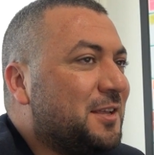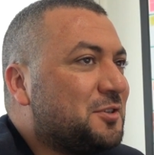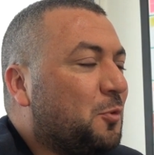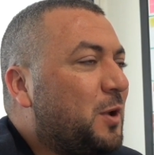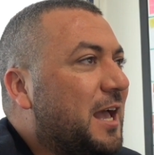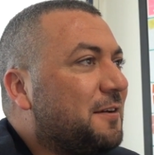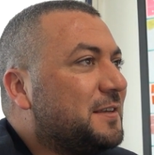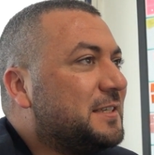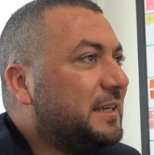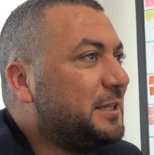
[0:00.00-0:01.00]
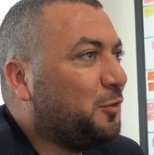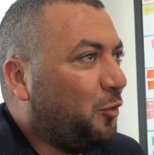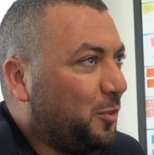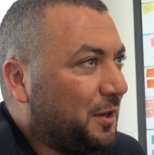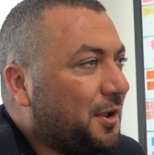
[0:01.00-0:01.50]
So we have a series of
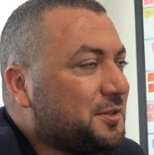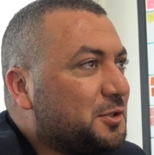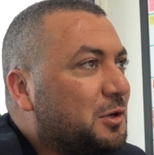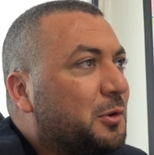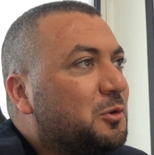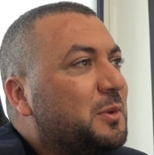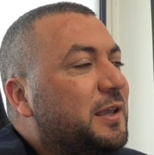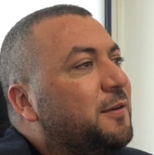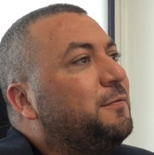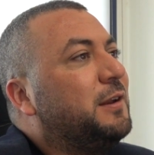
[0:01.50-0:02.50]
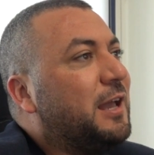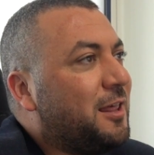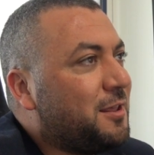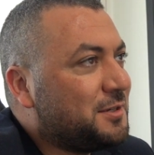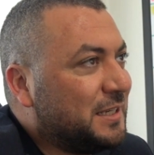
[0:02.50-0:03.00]
webinars. It's going to be every
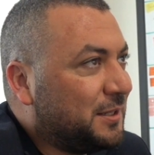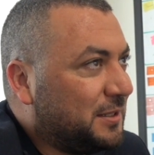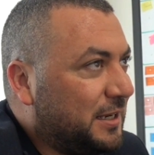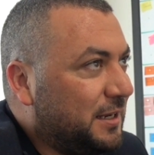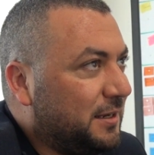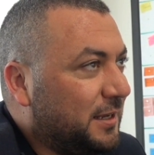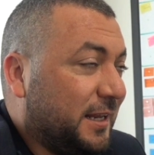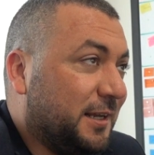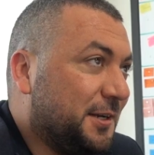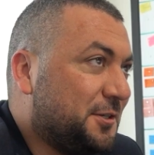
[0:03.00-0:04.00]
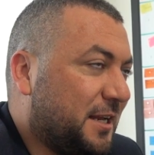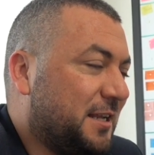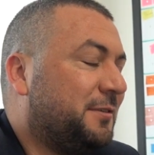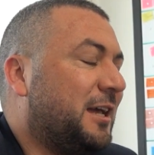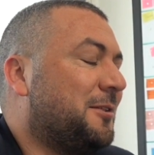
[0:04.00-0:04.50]
other Saturday in English and
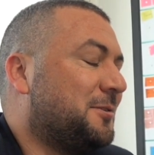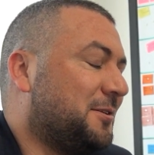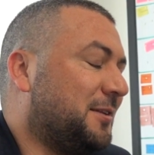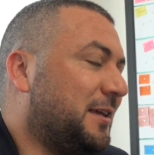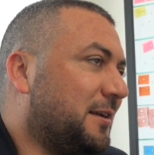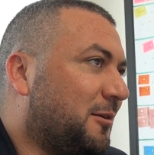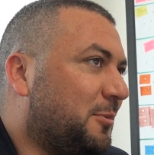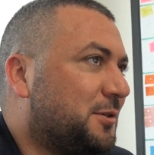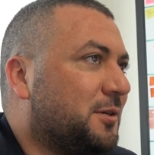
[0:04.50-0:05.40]
every other Saturday in Arabic.